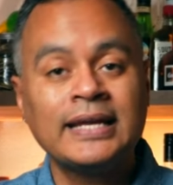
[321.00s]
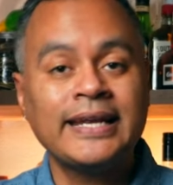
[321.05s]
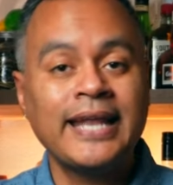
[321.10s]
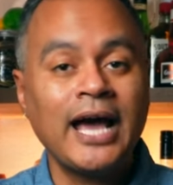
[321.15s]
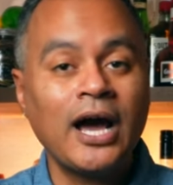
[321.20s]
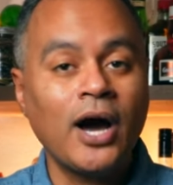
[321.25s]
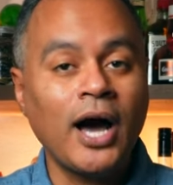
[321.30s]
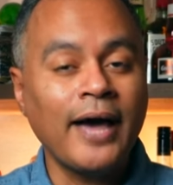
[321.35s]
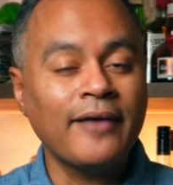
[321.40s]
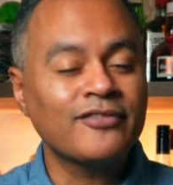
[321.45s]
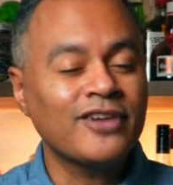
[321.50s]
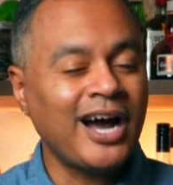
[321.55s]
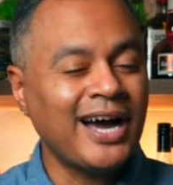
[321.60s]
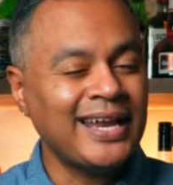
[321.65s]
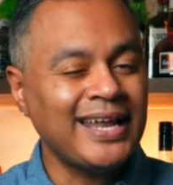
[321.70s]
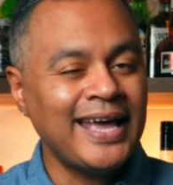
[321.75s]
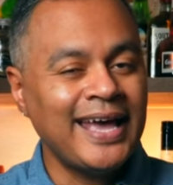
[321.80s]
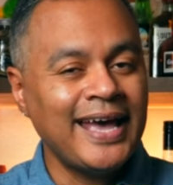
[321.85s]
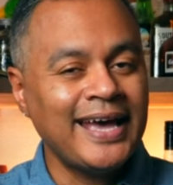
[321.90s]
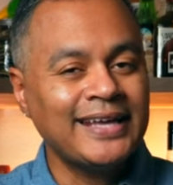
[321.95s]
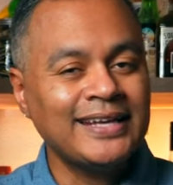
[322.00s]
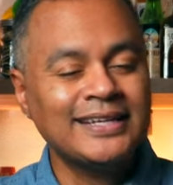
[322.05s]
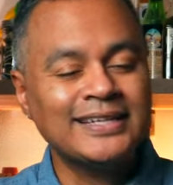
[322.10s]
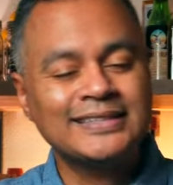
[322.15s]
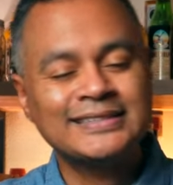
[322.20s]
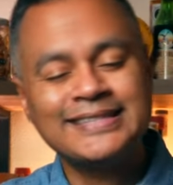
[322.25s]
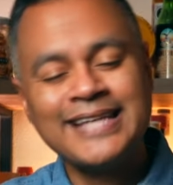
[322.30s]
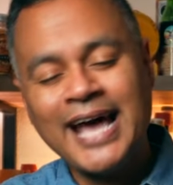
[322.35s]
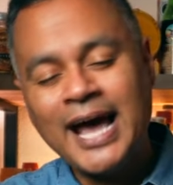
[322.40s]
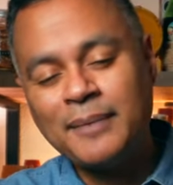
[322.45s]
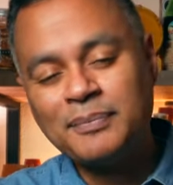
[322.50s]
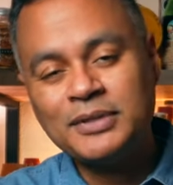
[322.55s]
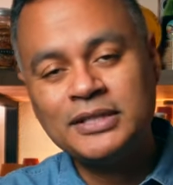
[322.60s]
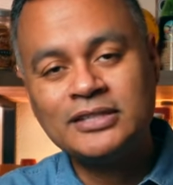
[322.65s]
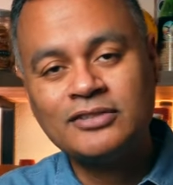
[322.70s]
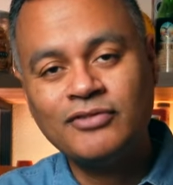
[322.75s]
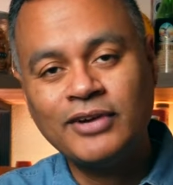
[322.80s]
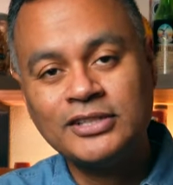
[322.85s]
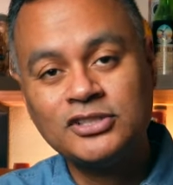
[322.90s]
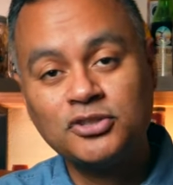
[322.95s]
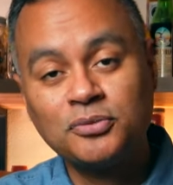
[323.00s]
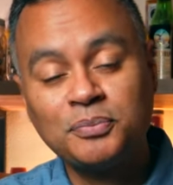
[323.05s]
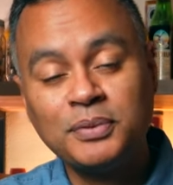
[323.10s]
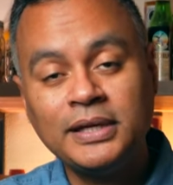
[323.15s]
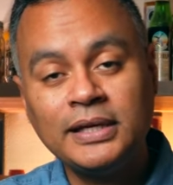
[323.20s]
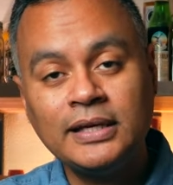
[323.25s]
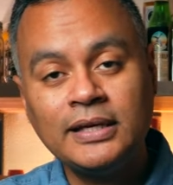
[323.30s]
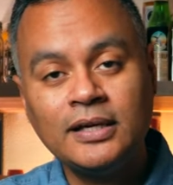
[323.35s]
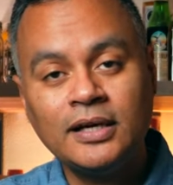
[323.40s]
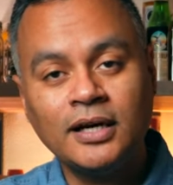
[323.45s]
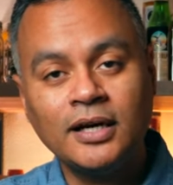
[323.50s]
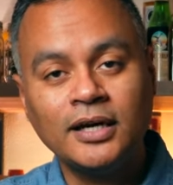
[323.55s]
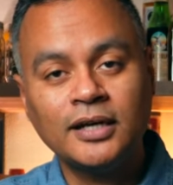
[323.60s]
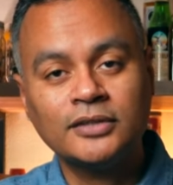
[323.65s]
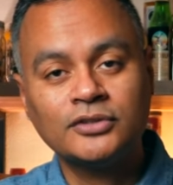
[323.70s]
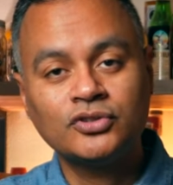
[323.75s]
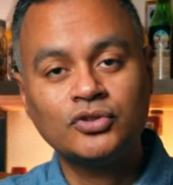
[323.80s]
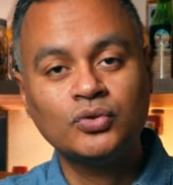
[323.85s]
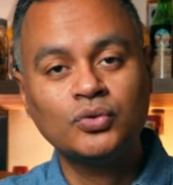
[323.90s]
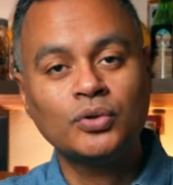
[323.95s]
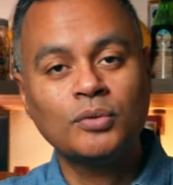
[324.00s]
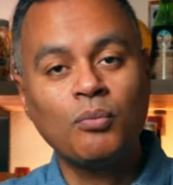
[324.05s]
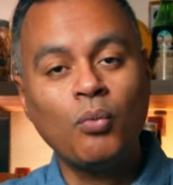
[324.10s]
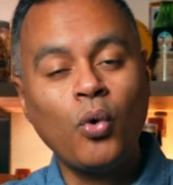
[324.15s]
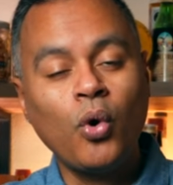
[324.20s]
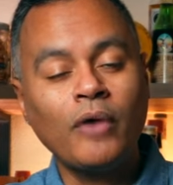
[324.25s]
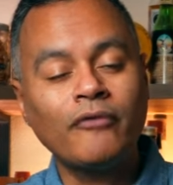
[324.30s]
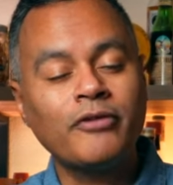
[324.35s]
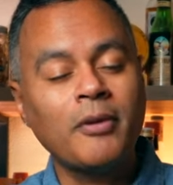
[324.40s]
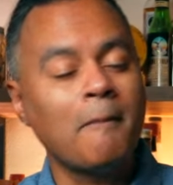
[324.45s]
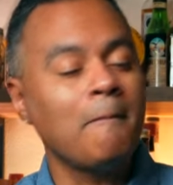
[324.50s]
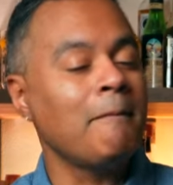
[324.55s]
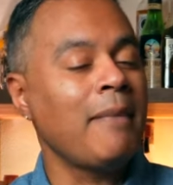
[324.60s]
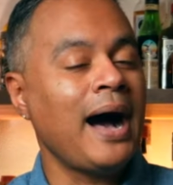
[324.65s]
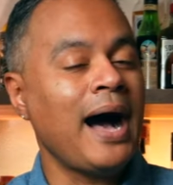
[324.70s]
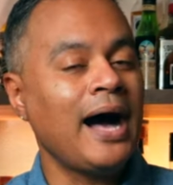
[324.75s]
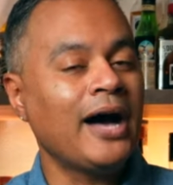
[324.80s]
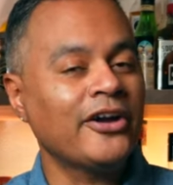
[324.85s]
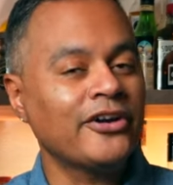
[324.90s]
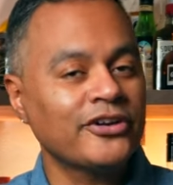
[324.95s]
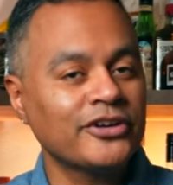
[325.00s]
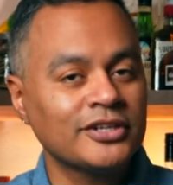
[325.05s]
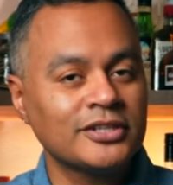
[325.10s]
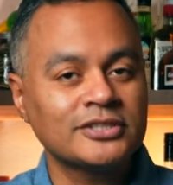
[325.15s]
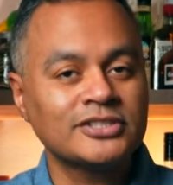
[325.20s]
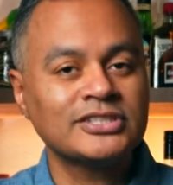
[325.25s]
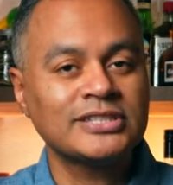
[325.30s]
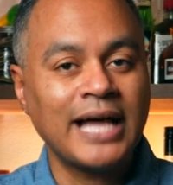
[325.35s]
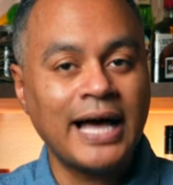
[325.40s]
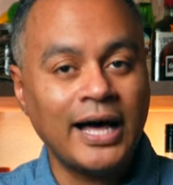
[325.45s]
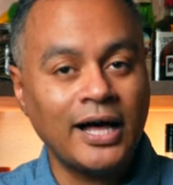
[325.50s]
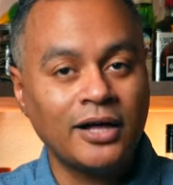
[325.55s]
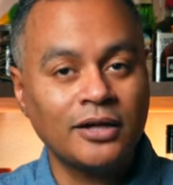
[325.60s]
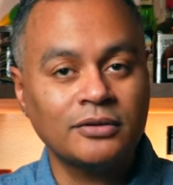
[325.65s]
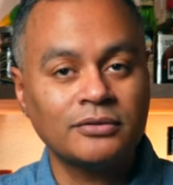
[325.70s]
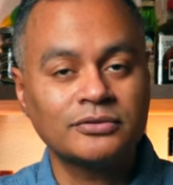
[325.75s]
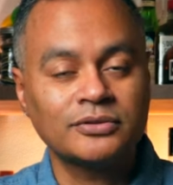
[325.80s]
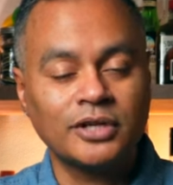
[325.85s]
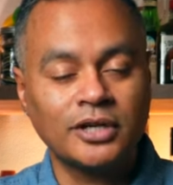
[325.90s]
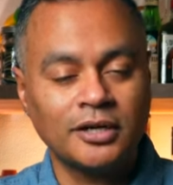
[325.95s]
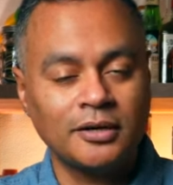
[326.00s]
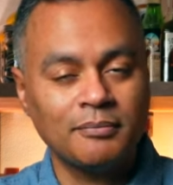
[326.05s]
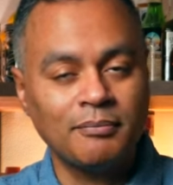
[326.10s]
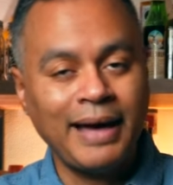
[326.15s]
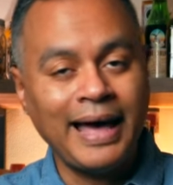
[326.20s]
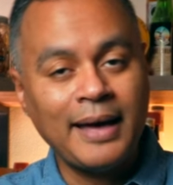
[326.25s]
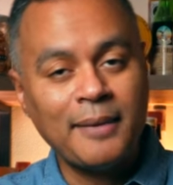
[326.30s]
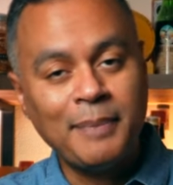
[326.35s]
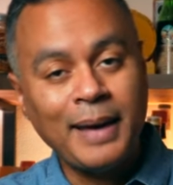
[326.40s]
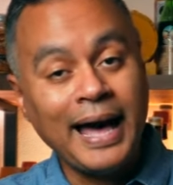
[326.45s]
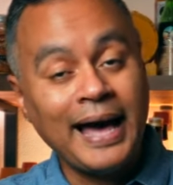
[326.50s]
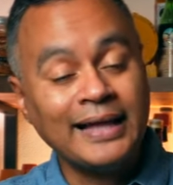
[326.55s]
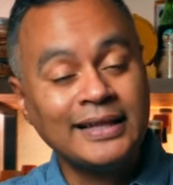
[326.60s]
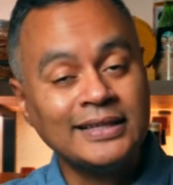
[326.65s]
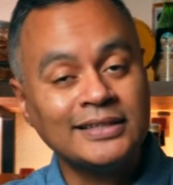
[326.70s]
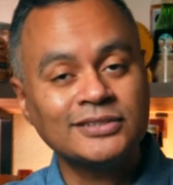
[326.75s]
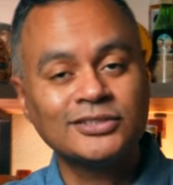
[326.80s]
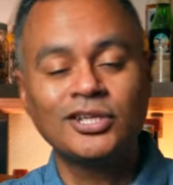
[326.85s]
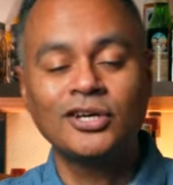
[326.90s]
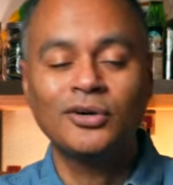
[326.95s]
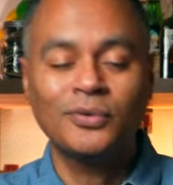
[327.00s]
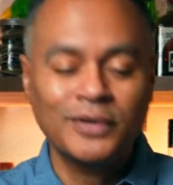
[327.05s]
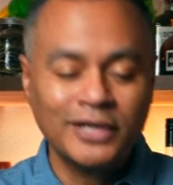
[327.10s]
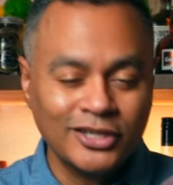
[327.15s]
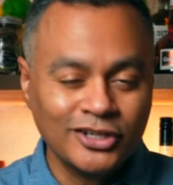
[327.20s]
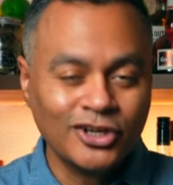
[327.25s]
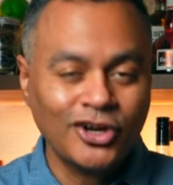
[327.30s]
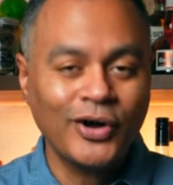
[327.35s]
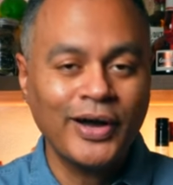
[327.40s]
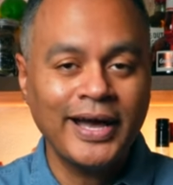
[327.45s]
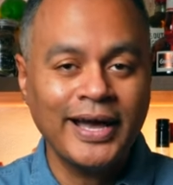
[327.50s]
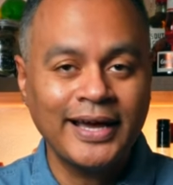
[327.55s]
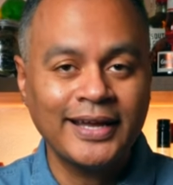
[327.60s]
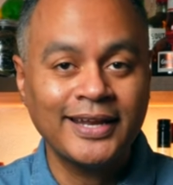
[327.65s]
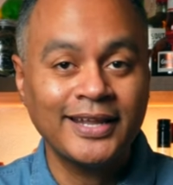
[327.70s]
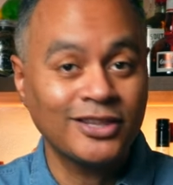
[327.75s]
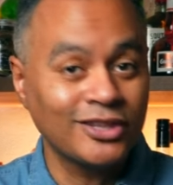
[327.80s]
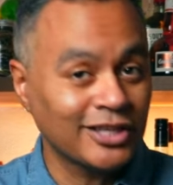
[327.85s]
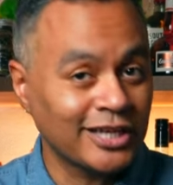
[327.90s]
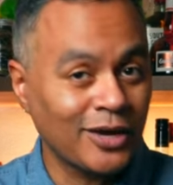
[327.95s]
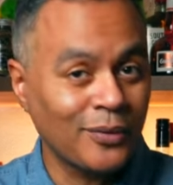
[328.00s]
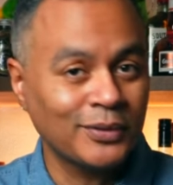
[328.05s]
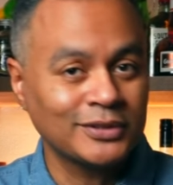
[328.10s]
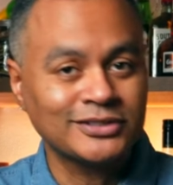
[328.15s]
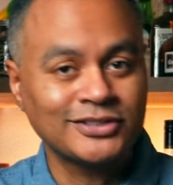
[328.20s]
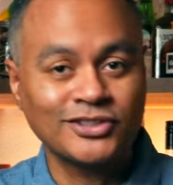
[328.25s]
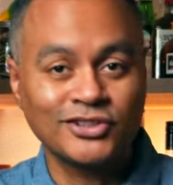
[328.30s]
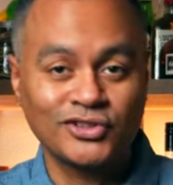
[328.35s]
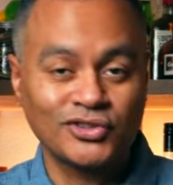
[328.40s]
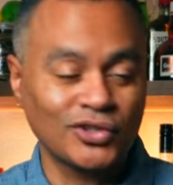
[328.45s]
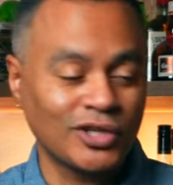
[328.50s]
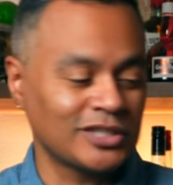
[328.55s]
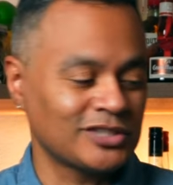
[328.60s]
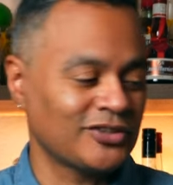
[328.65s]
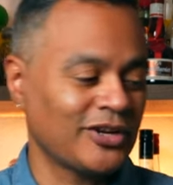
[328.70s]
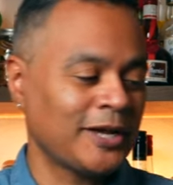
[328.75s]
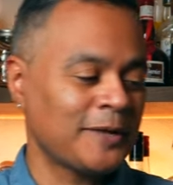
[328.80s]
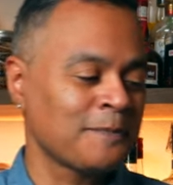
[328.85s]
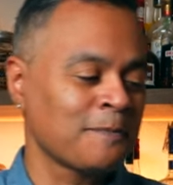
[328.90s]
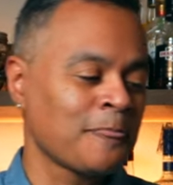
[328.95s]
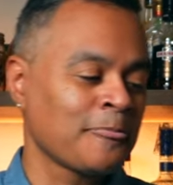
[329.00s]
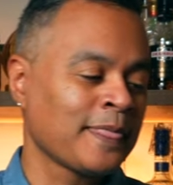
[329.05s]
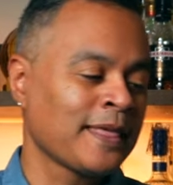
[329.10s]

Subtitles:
Now, I've gone ahead and adapted the recipe to a more of a modern style palette. So we're gonna go ahead and look at what's in the sauce, right?